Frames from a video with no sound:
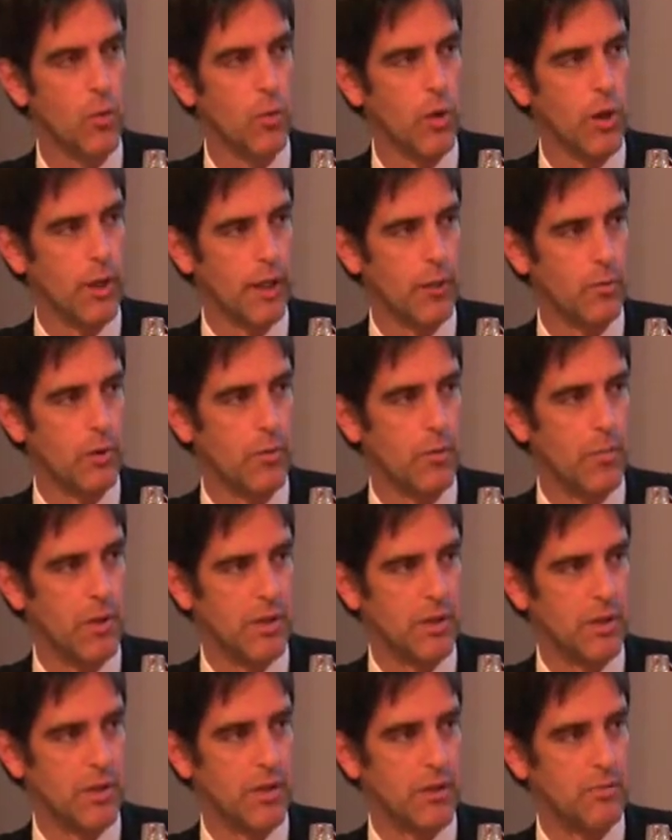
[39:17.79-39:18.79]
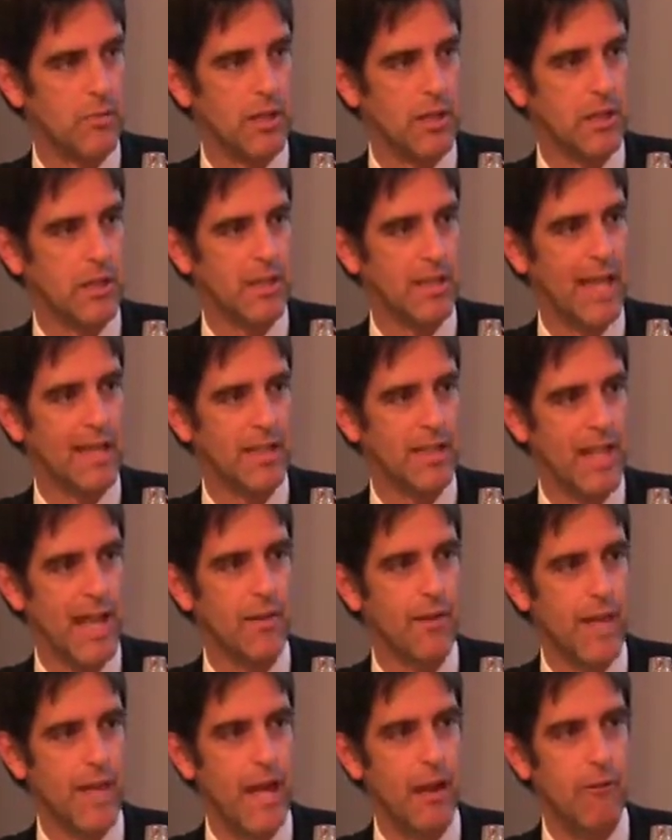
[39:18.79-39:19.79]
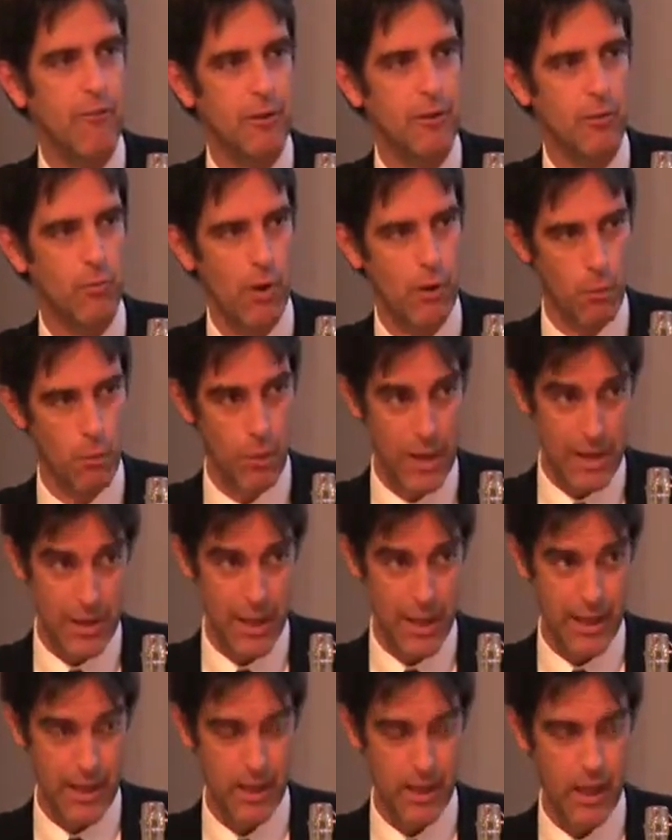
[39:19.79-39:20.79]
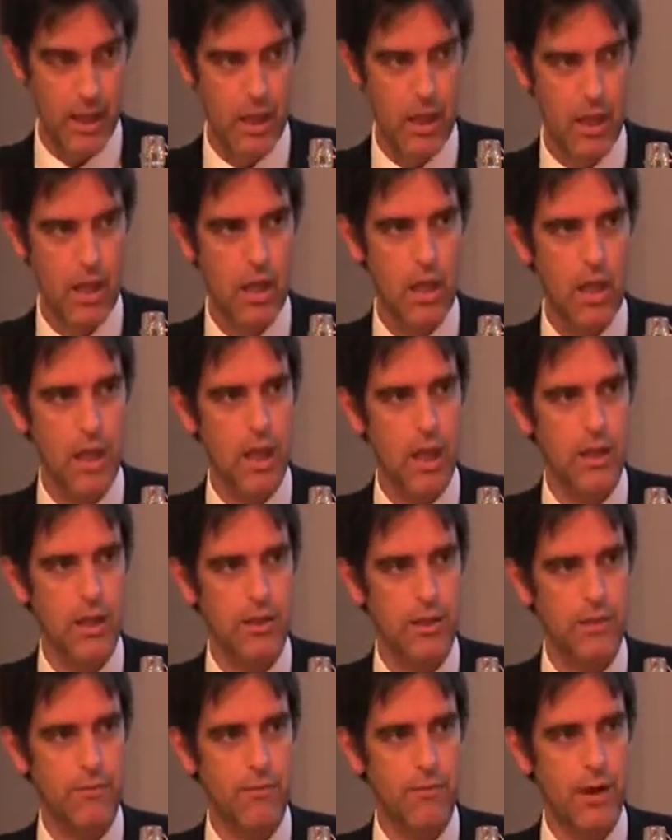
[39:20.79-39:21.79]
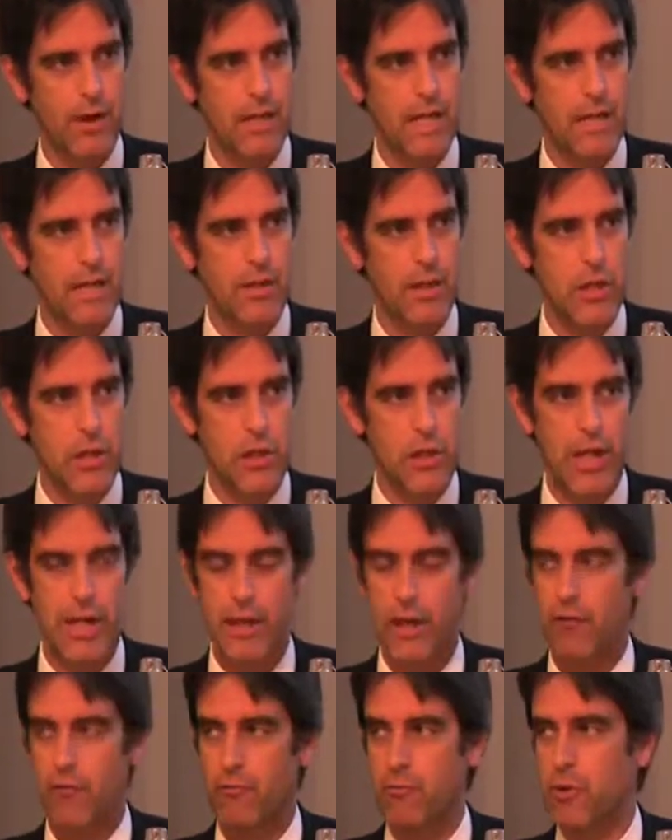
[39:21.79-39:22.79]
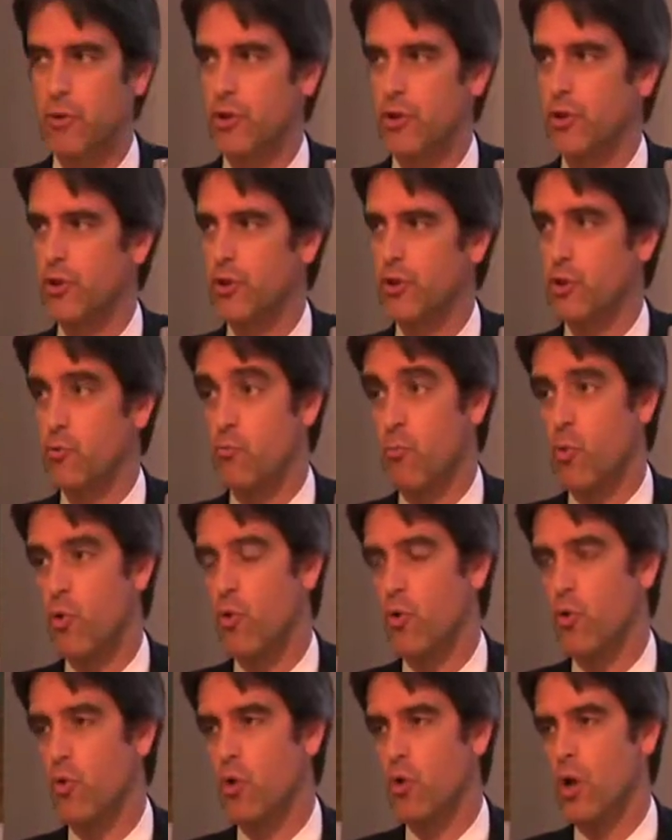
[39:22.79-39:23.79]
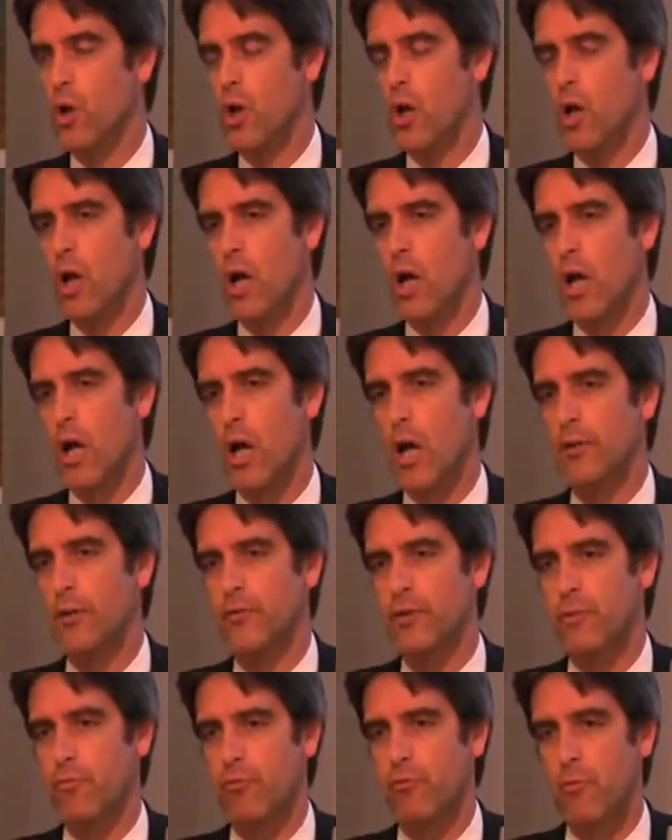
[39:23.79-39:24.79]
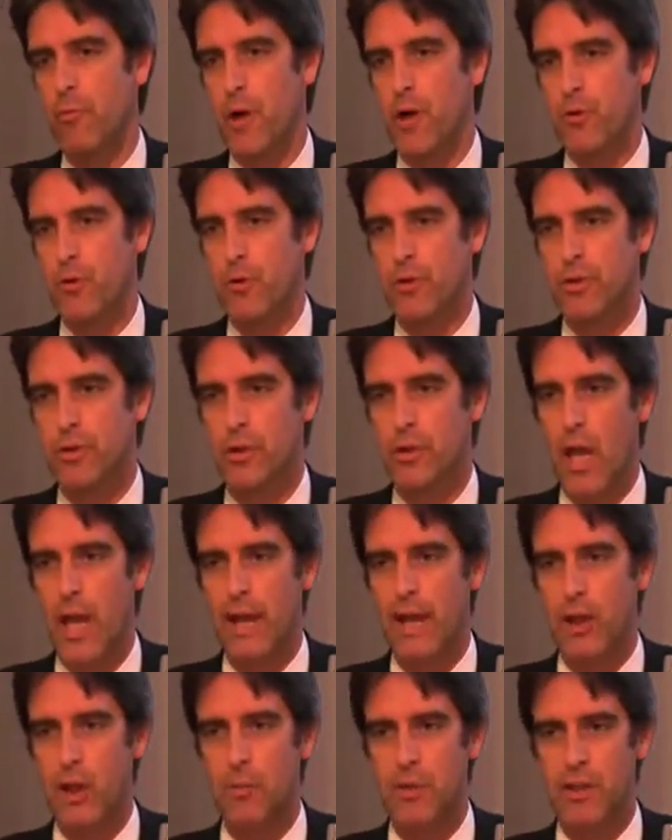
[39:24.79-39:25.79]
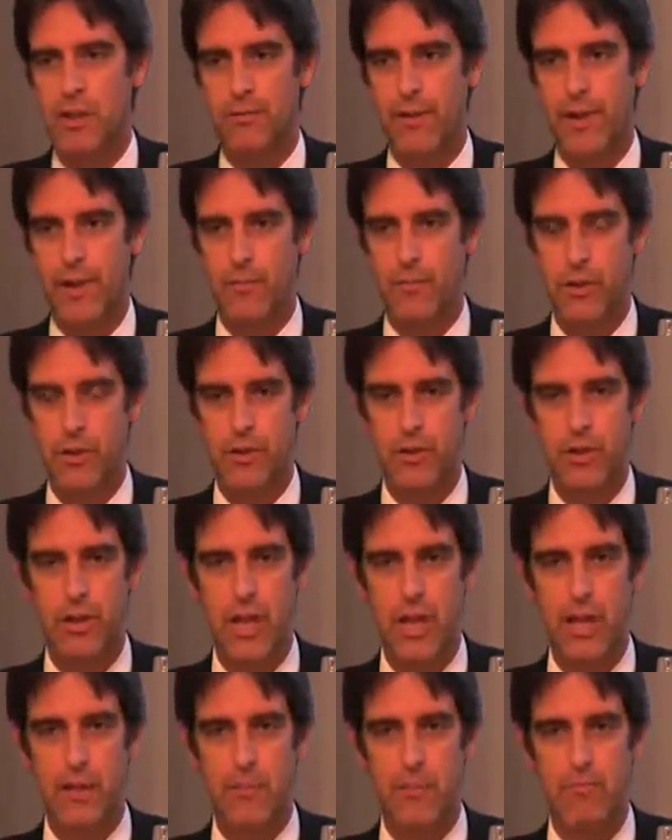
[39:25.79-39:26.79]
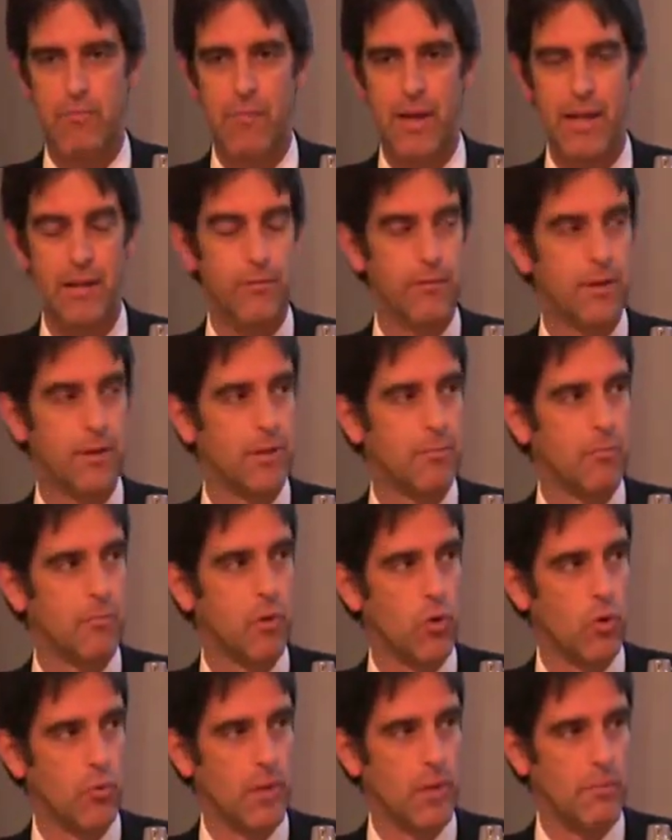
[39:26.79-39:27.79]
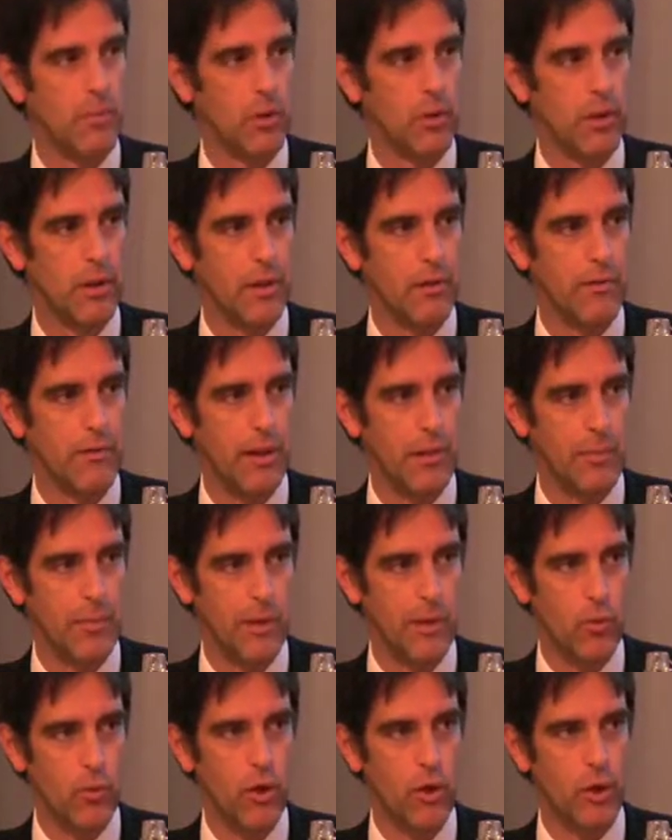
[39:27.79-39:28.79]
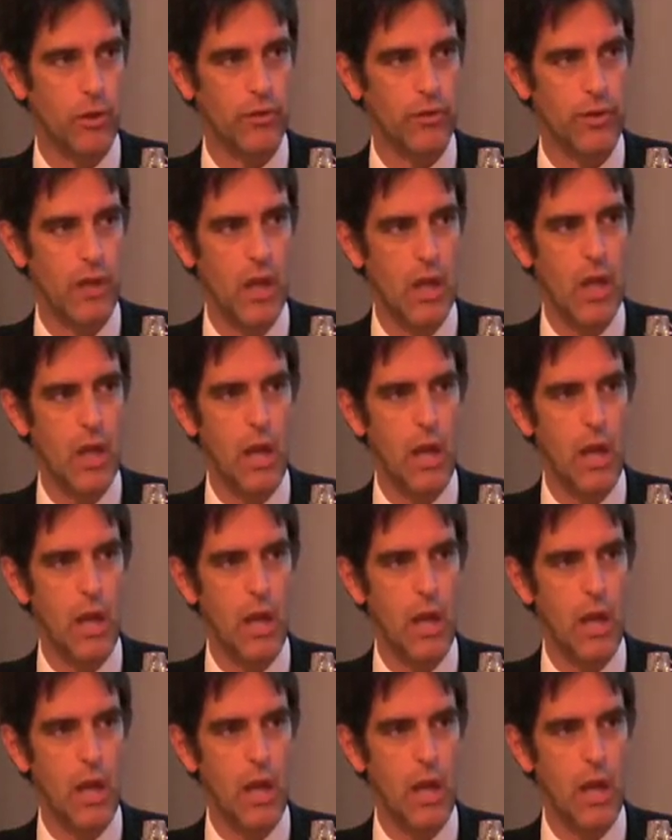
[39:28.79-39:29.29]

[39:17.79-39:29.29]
working with business, but it sets out the areas where we think DFID and the UK government should do more to promote economic development that benefits poor people in the developing world.